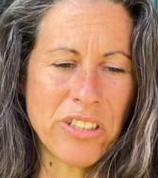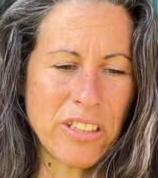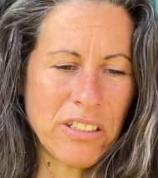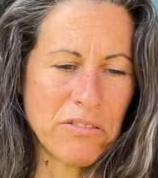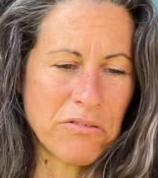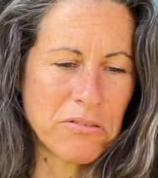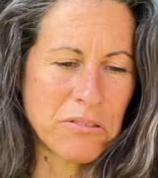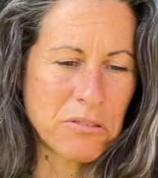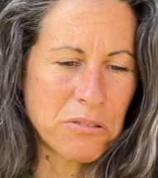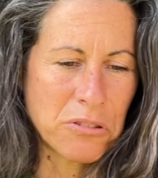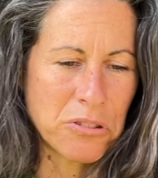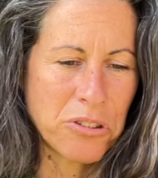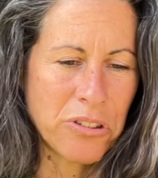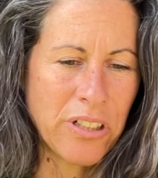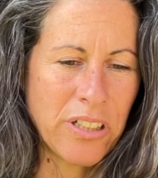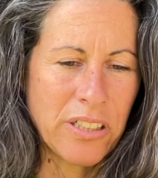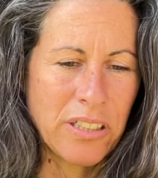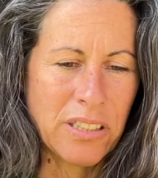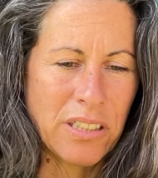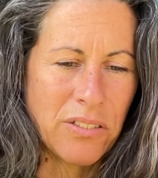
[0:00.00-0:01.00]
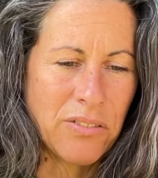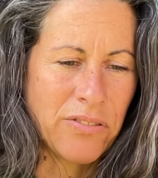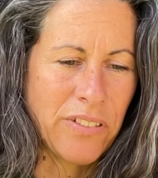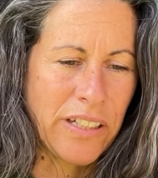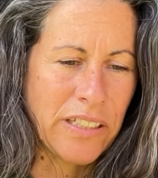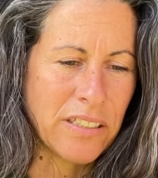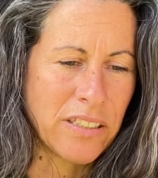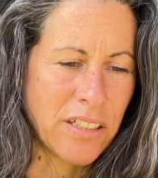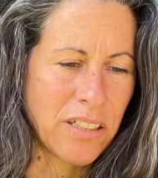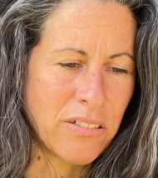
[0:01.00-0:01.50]
if we're all trying to
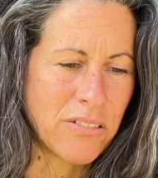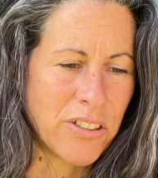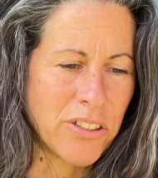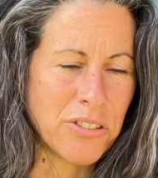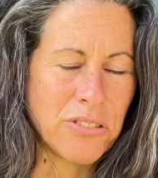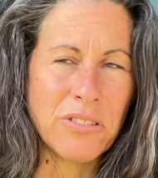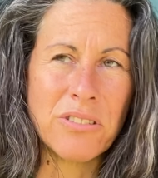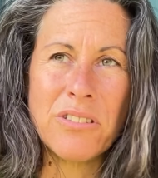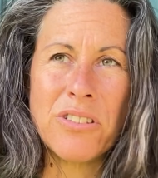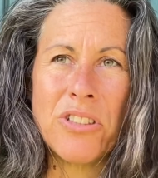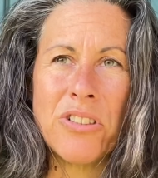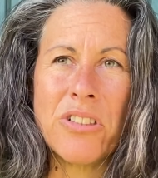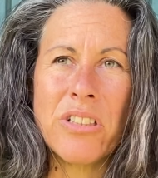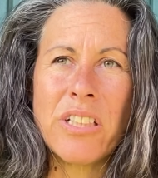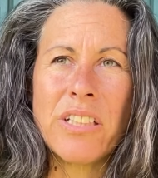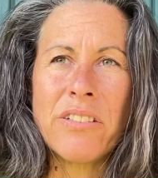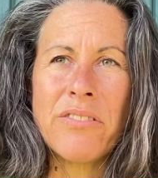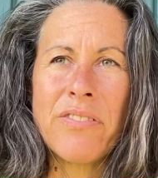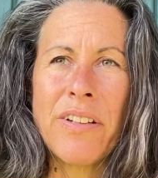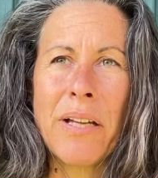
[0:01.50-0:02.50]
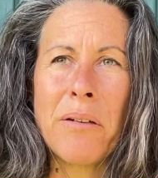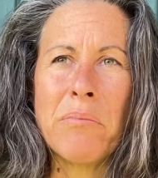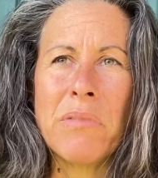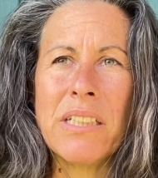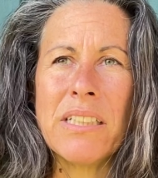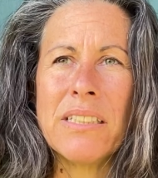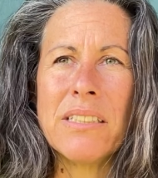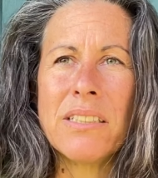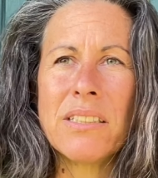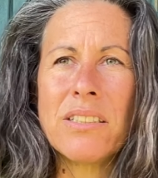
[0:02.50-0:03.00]
defend our own nuclear families.